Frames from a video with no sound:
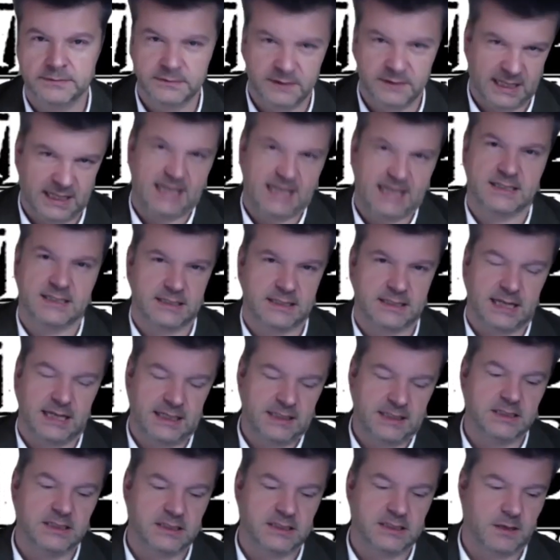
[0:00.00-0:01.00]
That's
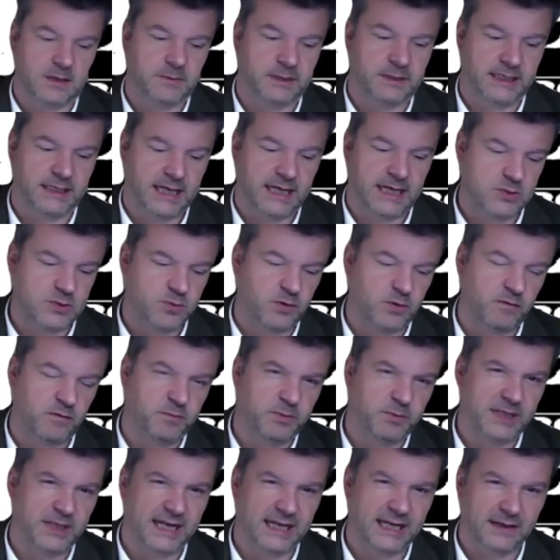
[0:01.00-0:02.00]
doubly nice. We've
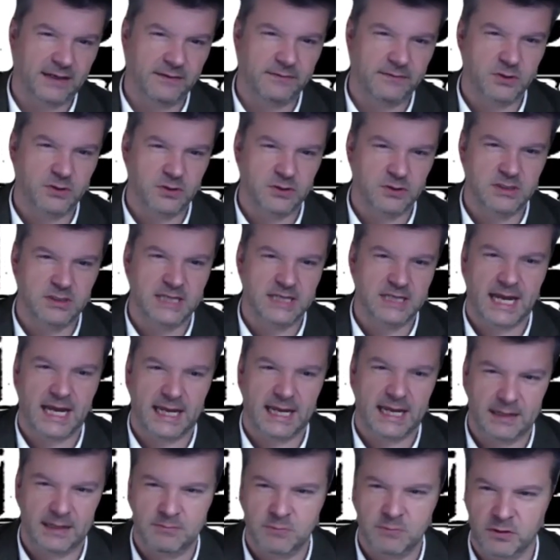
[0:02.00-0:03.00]
played a few
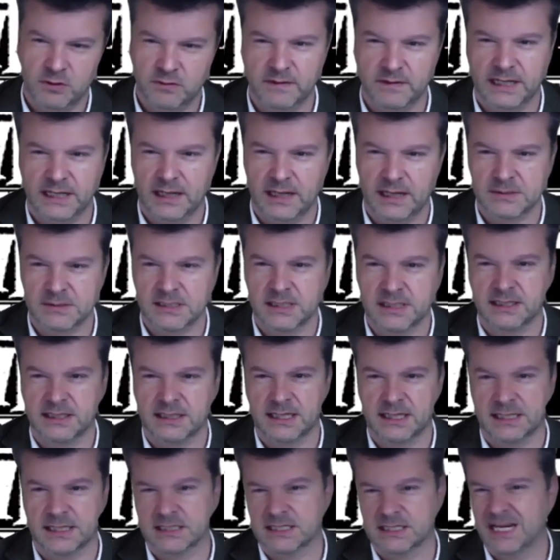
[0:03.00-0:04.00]
tie-in movie games and
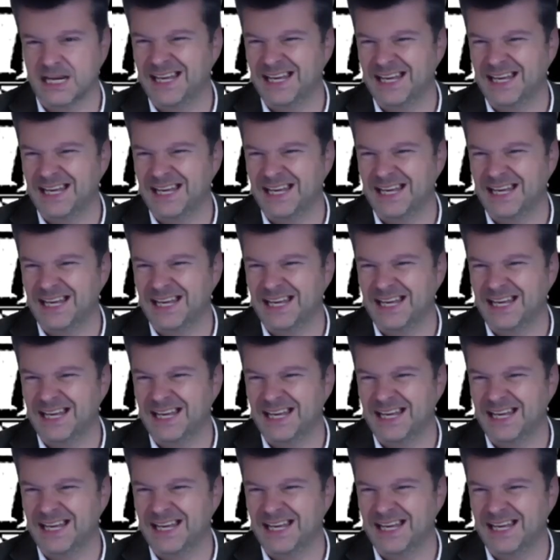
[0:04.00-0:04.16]
things,